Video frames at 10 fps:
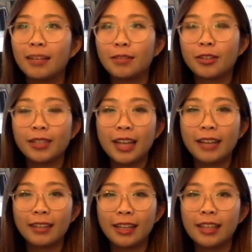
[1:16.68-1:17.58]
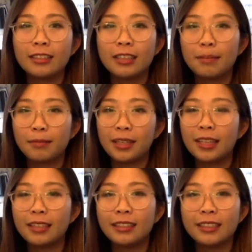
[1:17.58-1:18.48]
going down the hill and up the
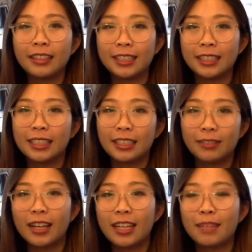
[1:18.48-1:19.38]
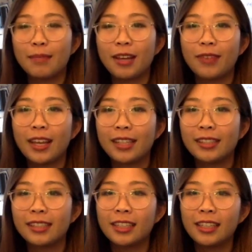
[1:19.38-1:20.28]
hill, and there was dust flying in my
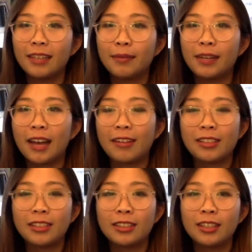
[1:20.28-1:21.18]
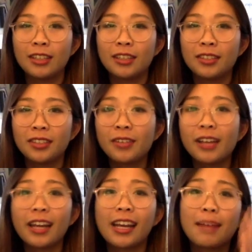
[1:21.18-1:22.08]
face, but I was so
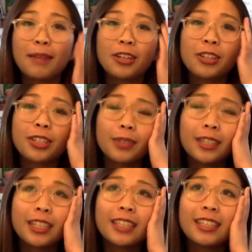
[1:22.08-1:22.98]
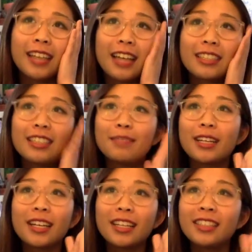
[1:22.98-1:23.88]
glad I had my trustworthy sunglasses
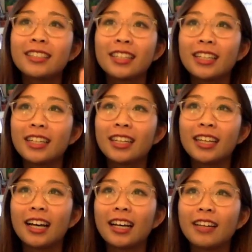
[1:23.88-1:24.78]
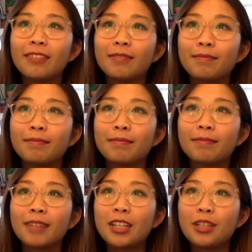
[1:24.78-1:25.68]
because
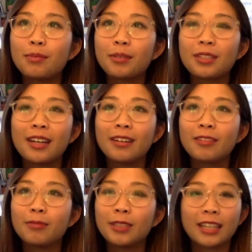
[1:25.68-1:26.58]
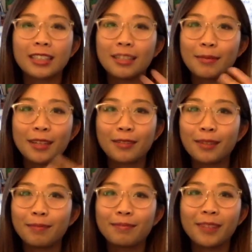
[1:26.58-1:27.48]
it just protected me
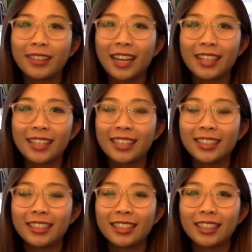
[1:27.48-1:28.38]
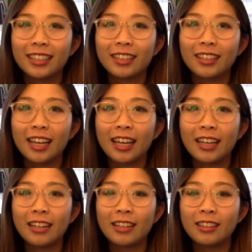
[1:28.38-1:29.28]
from all that dust. And